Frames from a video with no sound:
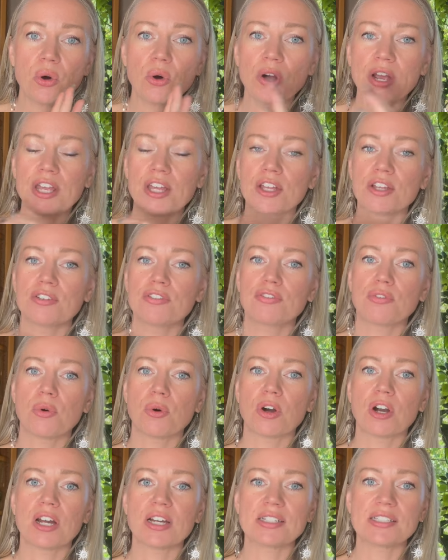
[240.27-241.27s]
oil
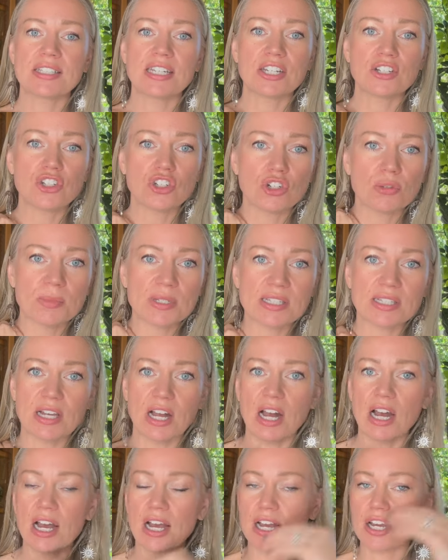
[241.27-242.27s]
for a tissue
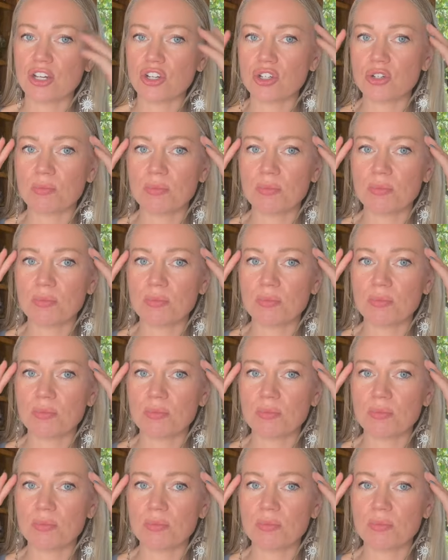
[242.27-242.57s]
massage,